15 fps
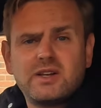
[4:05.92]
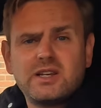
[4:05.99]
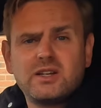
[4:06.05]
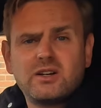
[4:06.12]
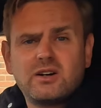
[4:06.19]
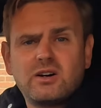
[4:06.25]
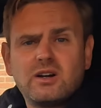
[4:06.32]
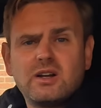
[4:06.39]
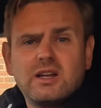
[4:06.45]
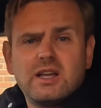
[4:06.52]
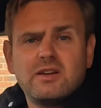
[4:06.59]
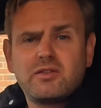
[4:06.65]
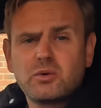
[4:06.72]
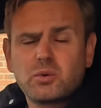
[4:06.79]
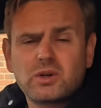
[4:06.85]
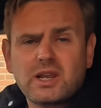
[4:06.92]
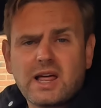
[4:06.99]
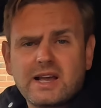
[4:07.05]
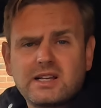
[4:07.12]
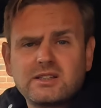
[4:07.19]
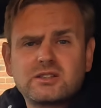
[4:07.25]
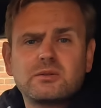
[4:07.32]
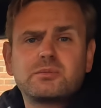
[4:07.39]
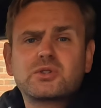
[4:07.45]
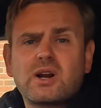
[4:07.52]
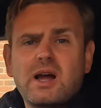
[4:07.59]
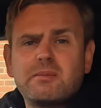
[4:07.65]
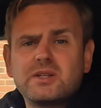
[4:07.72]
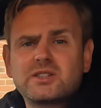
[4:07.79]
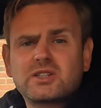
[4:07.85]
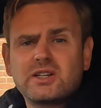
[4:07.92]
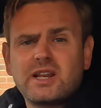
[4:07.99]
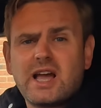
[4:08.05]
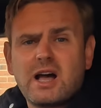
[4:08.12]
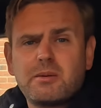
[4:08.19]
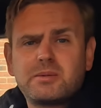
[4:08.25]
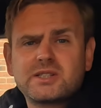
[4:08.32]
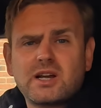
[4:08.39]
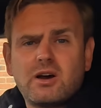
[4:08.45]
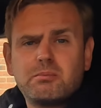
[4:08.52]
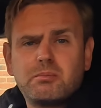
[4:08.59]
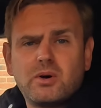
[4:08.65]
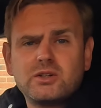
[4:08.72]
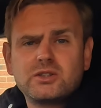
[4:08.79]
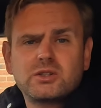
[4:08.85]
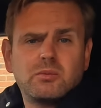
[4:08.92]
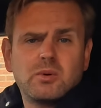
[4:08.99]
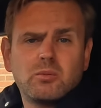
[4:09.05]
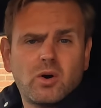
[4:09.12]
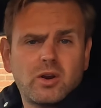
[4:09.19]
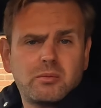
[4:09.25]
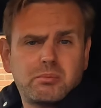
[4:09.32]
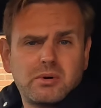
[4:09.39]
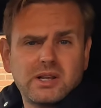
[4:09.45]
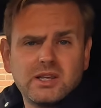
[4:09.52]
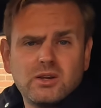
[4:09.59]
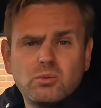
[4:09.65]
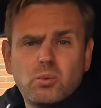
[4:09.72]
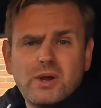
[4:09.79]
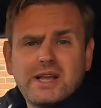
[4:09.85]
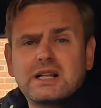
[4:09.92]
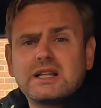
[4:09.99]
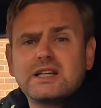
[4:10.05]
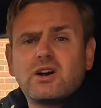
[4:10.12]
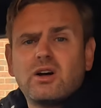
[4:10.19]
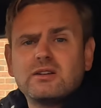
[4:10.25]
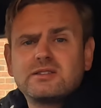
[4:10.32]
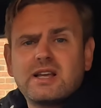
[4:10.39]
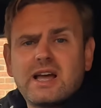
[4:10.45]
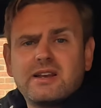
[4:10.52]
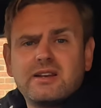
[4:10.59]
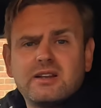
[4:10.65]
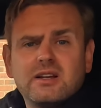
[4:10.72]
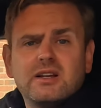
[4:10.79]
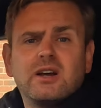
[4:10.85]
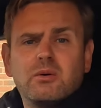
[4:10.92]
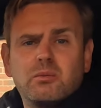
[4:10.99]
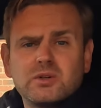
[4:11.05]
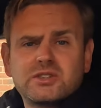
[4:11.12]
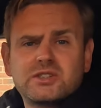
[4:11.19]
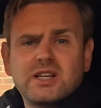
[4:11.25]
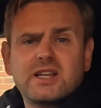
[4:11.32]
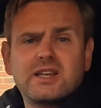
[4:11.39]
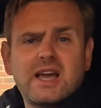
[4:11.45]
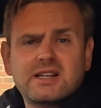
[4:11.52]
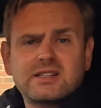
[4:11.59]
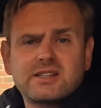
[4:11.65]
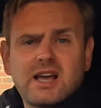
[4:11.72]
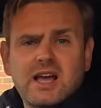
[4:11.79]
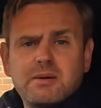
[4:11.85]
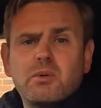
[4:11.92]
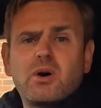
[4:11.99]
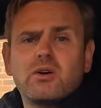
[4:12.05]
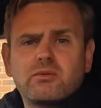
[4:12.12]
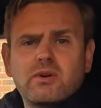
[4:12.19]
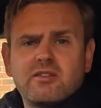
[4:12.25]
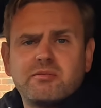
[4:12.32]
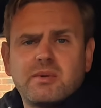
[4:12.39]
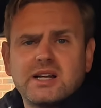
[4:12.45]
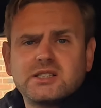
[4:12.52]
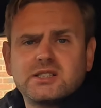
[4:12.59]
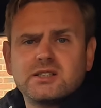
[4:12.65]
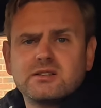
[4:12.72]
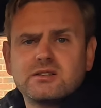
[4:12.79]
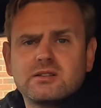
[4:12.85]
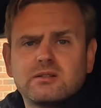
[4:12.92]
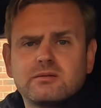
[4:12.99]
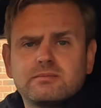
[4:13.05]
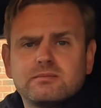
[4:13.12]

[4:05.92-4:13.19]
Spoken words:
video. If you would like and subscribe, it's going to help us out a bunch, and we want to bring you weekly content, and we'll see you next time on Rev Matches.